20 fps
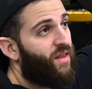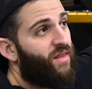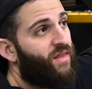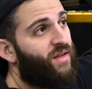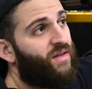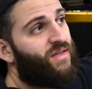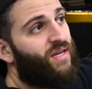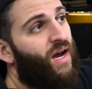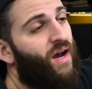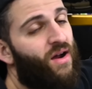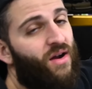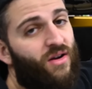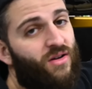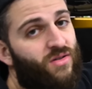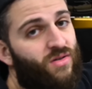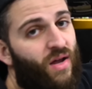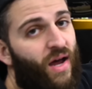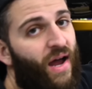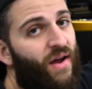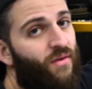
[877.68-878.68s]
The tires
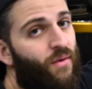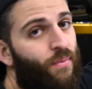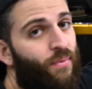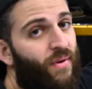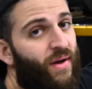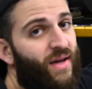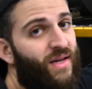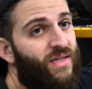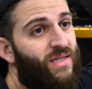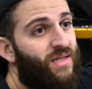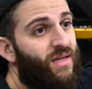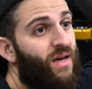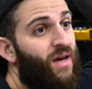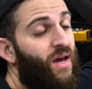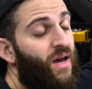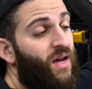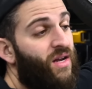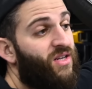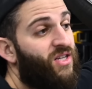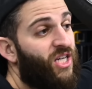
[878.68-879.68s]
I replaced
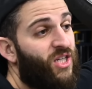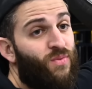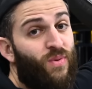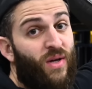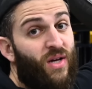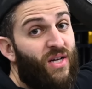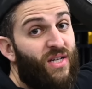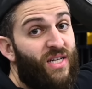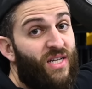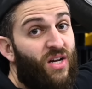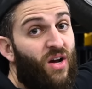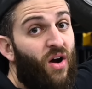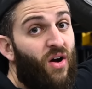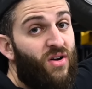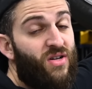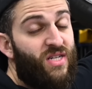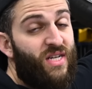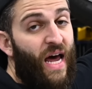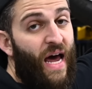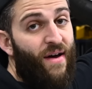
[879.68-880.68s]
just because the
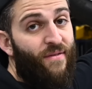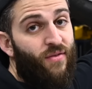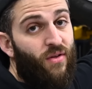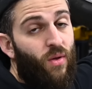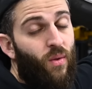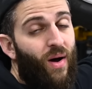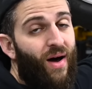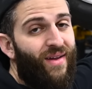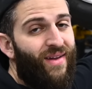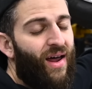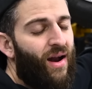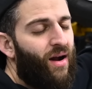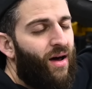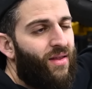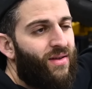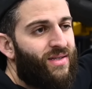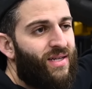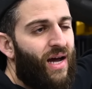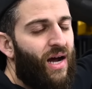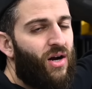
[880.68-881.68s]
car sat for a while, not on
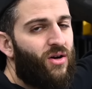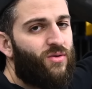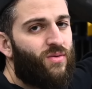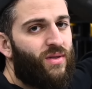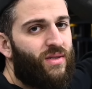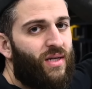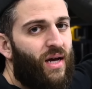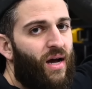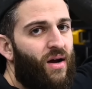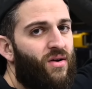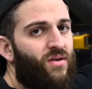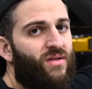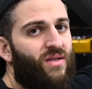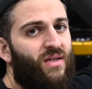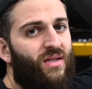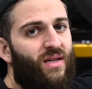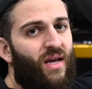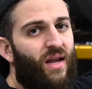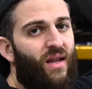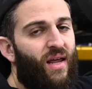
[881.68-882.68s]
the tires. The tires,
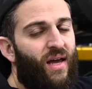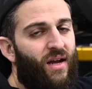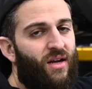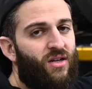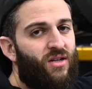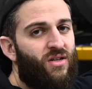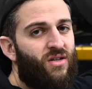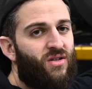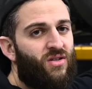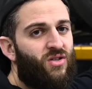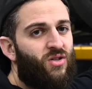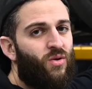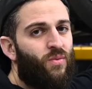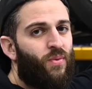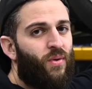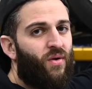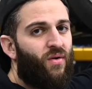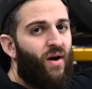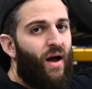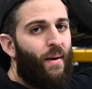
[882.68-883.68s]
these get like
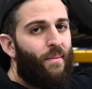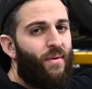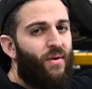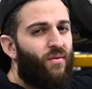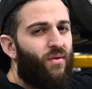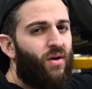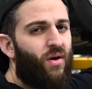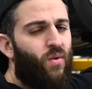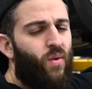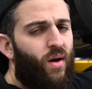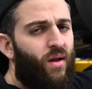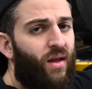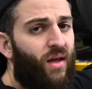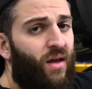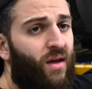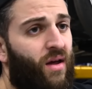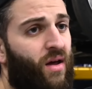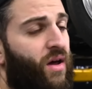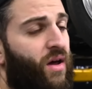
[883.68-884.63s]
super crappy really quickly.